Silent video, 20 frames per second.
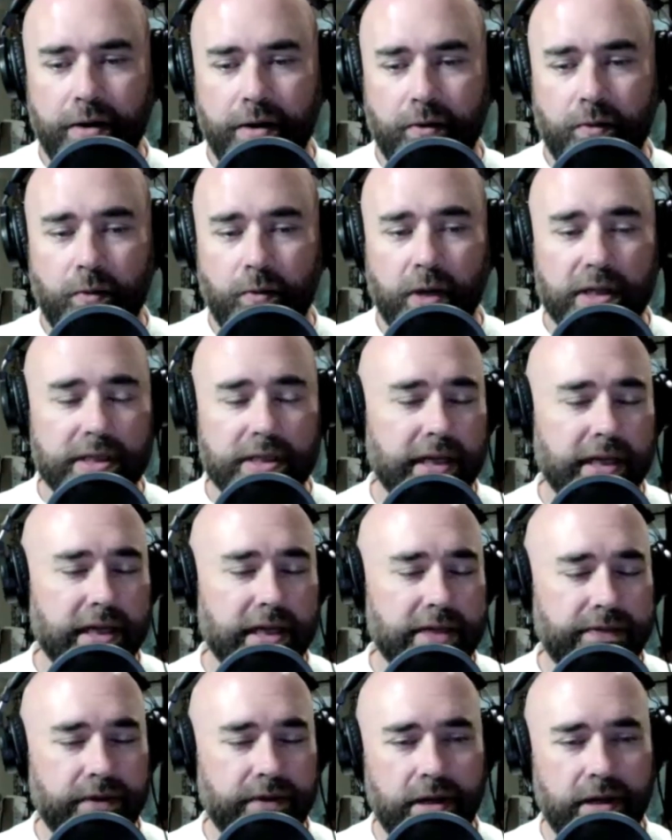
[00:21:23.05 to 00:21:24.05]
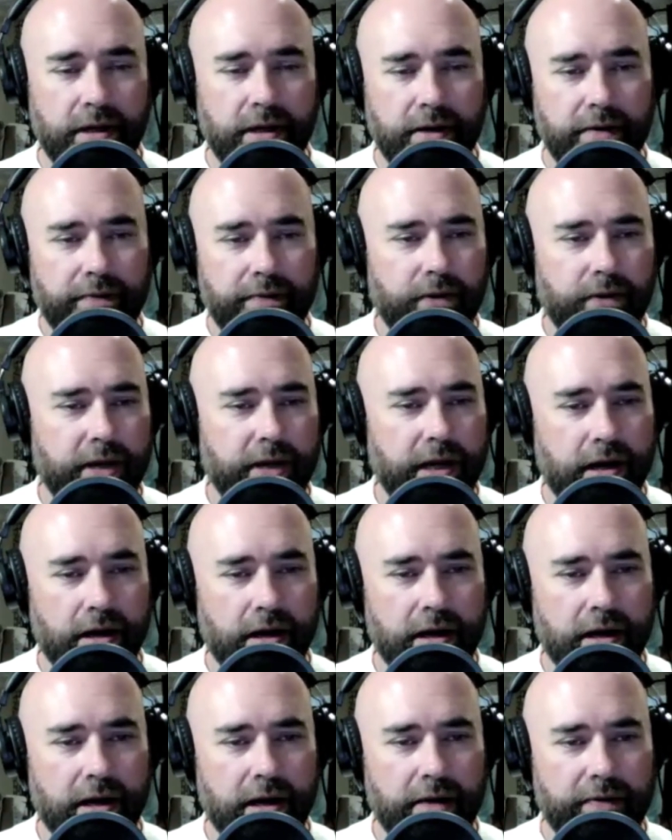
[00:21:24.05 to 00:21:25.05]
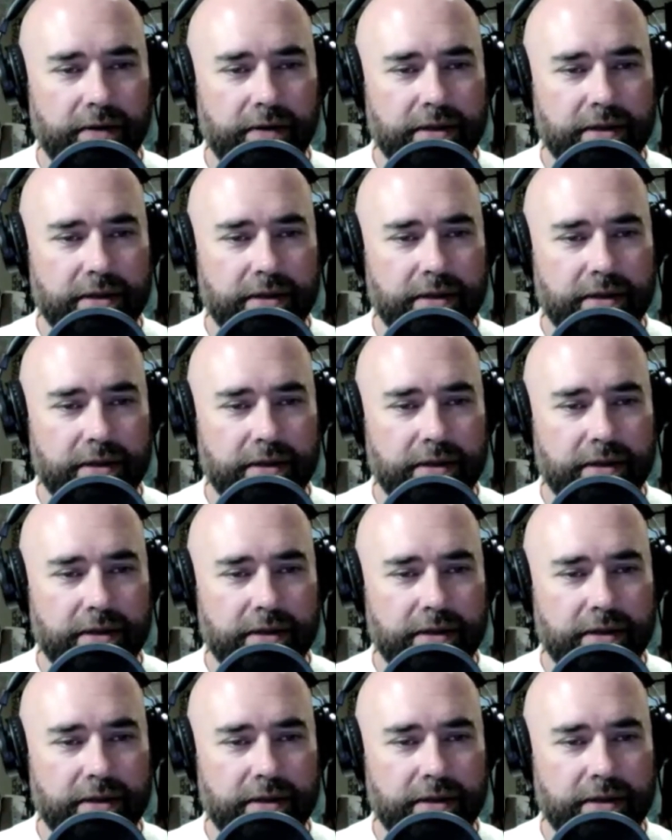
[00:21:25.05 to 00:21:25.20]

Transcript: What's next for the archive?